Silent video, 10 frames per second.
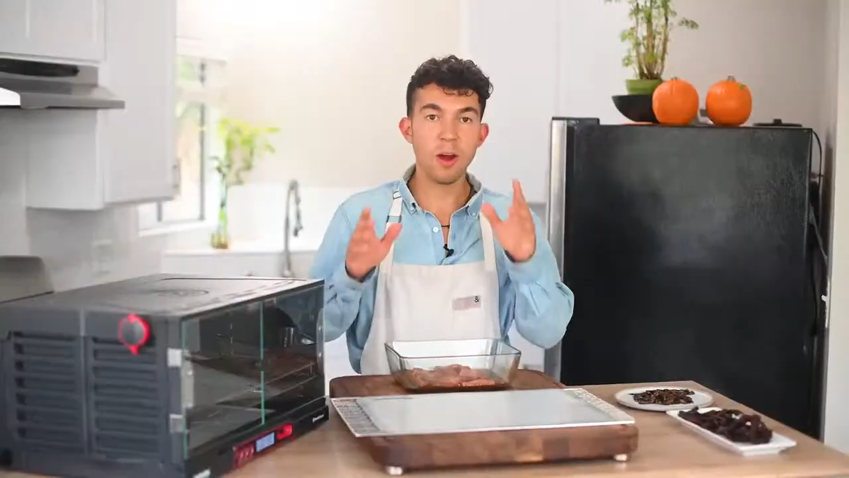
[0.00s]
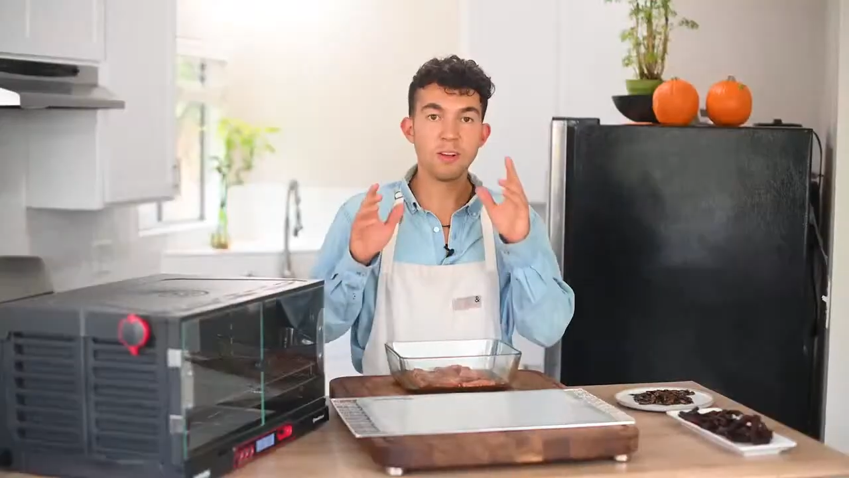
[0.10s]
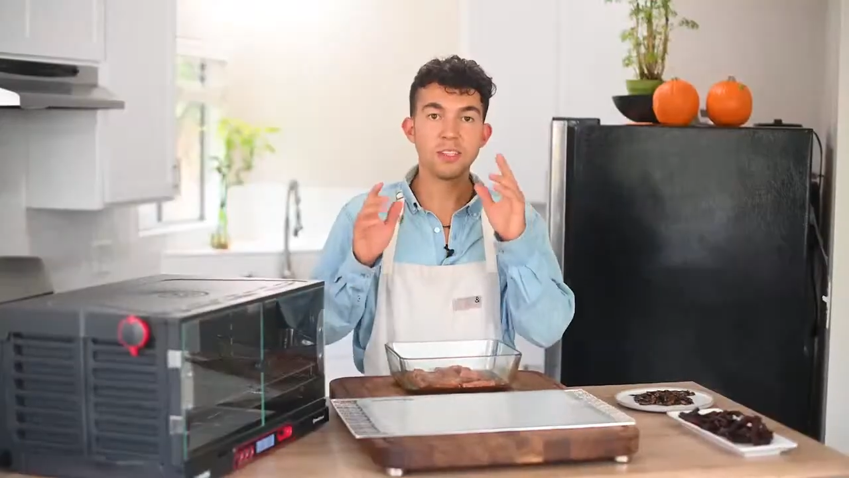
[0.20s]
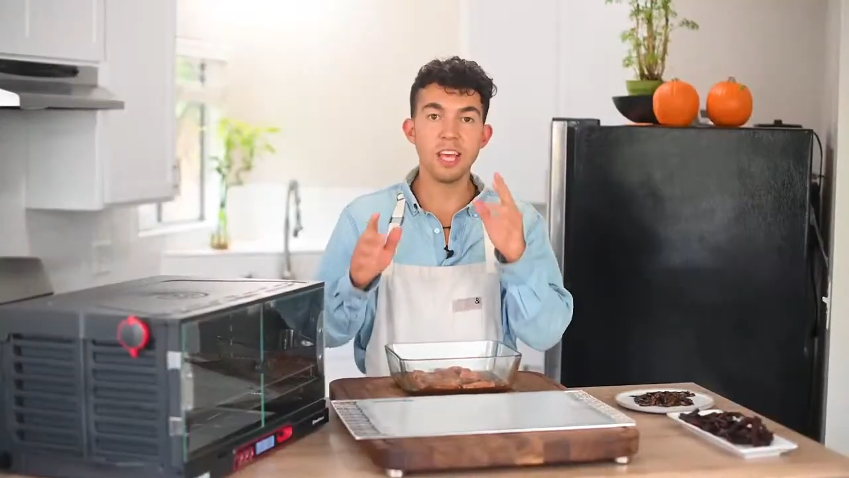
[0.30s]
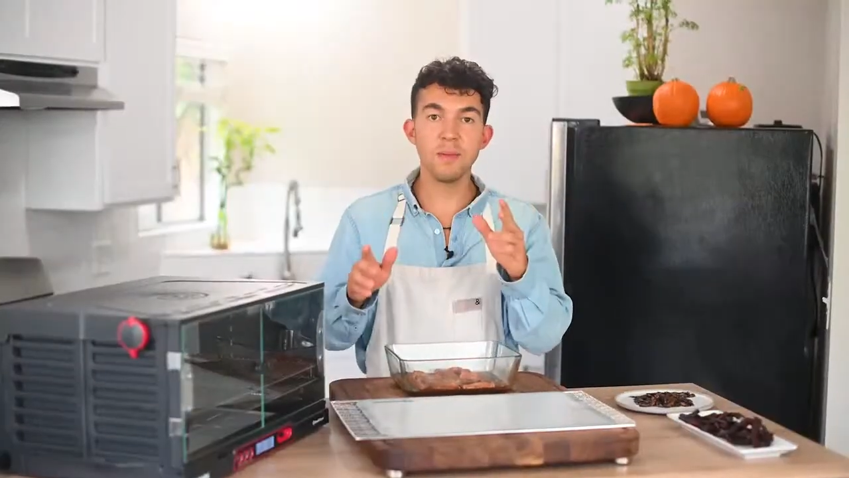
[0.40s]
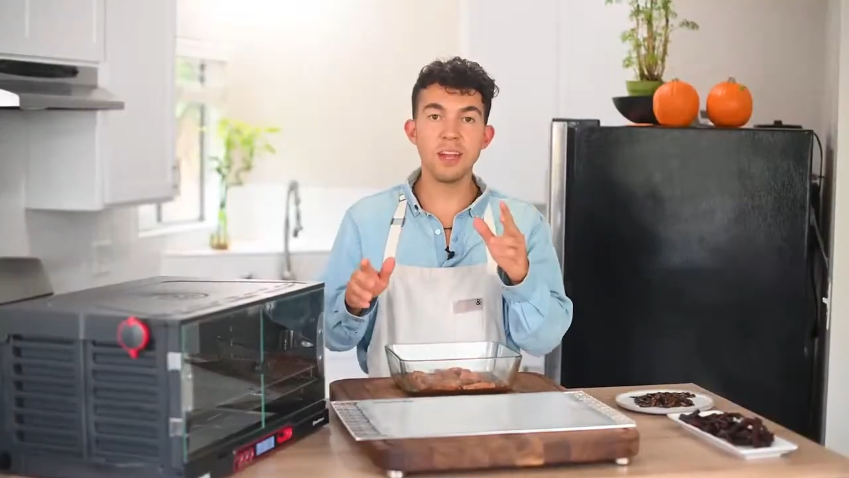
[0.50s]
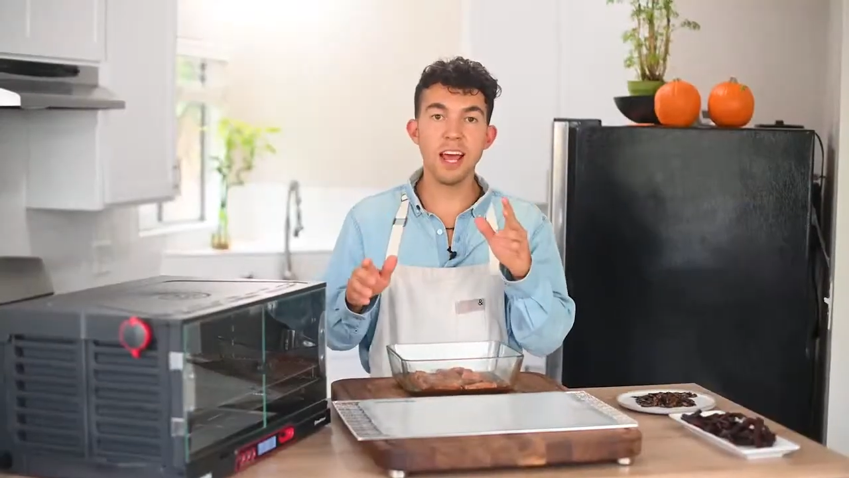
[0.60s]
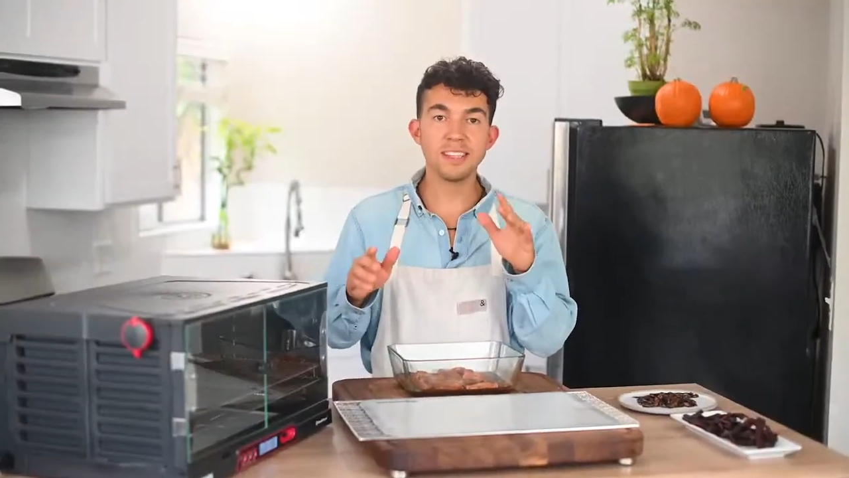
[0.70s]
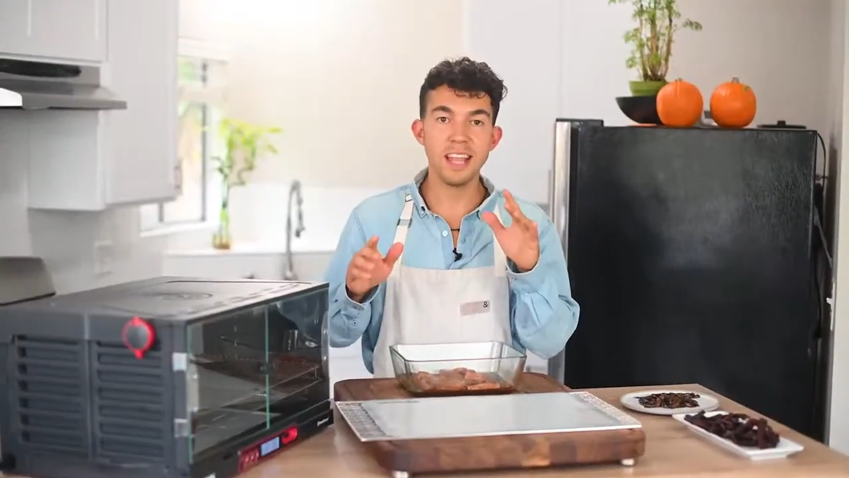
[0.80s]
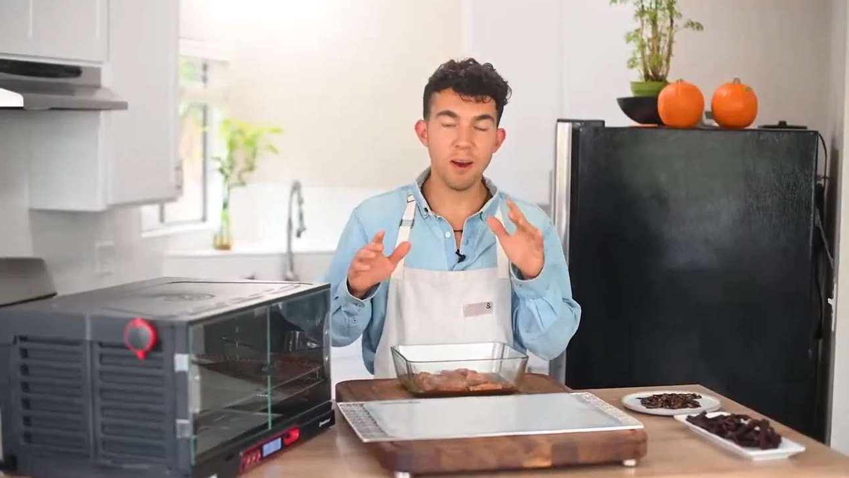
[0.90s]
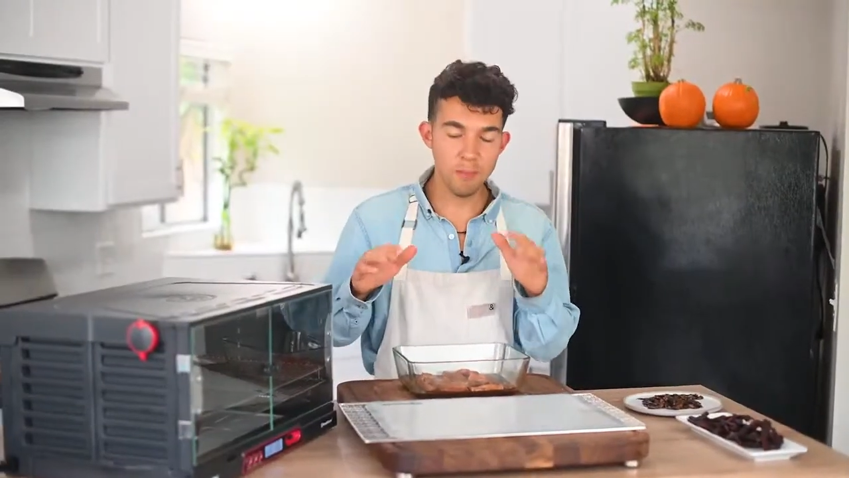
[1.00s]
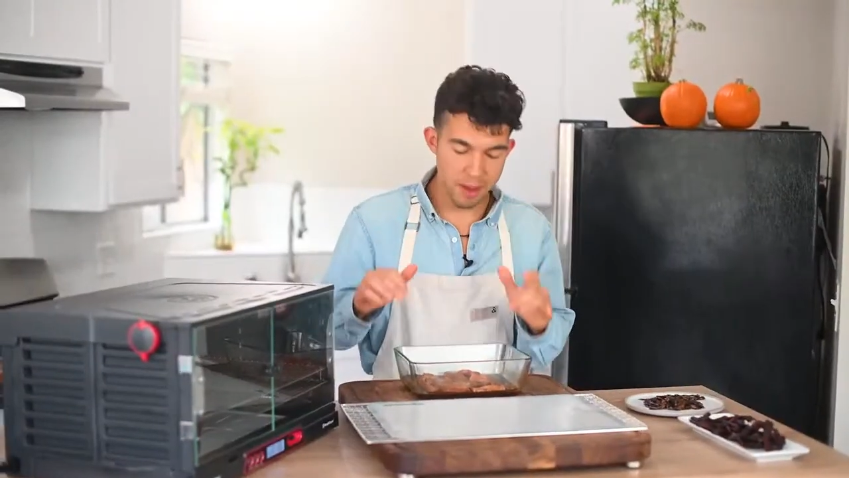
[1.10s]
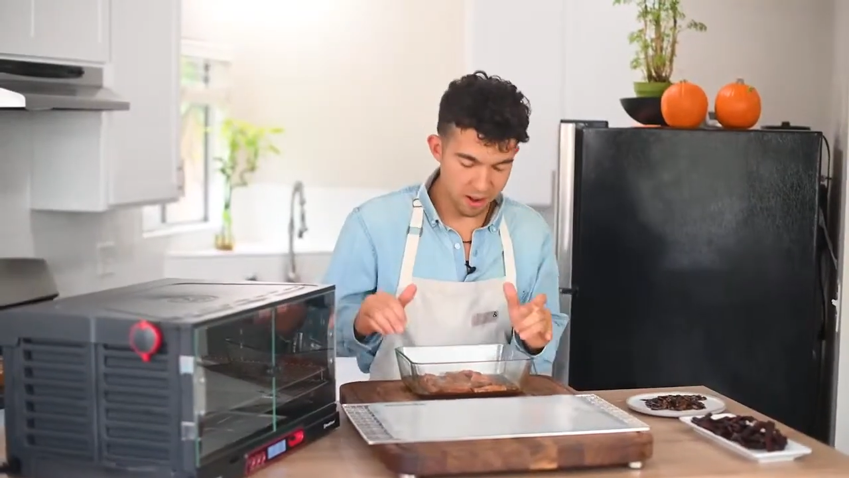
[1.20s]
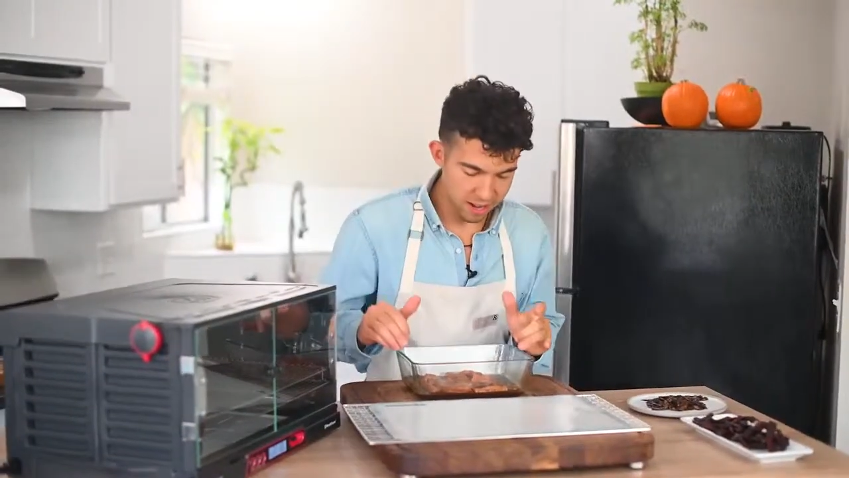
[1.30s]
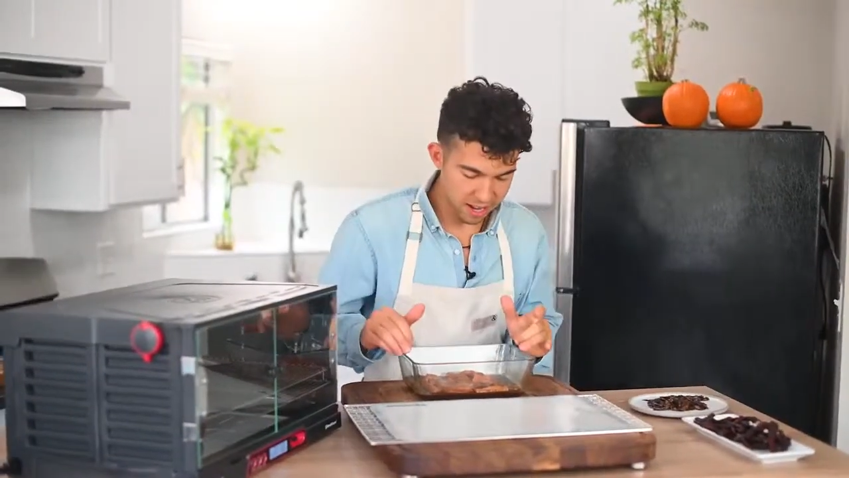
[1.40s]
Our salmon has now
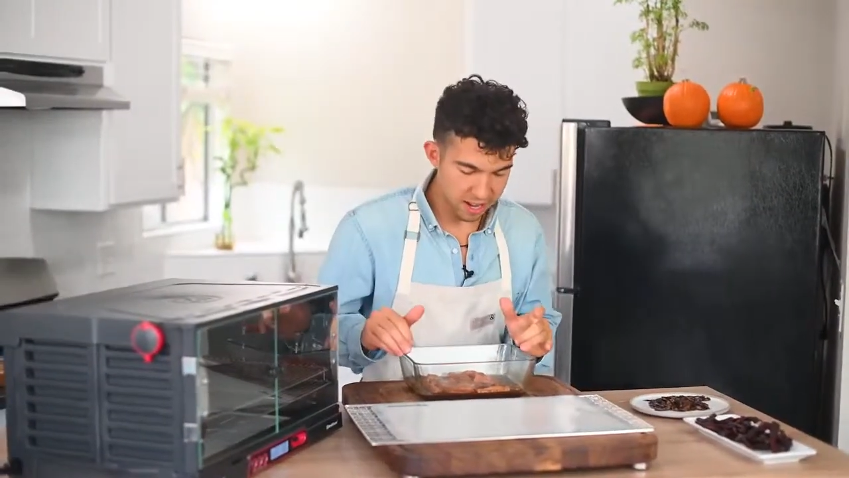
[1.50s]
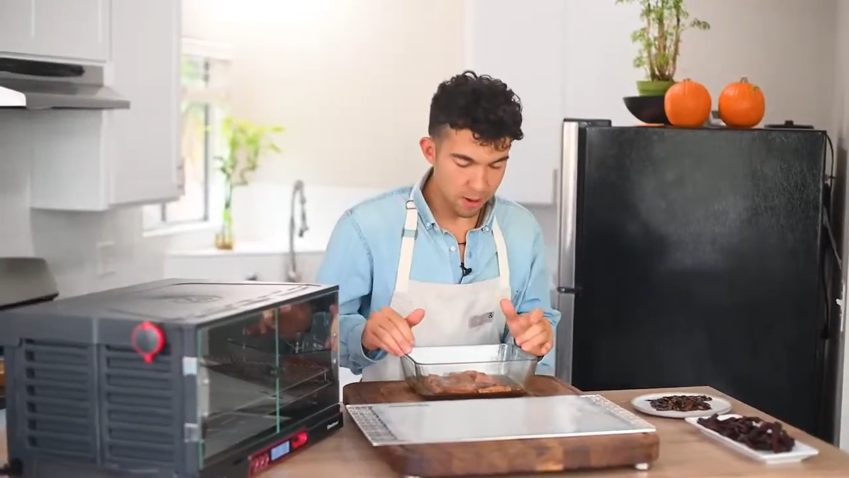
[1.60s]
marinated,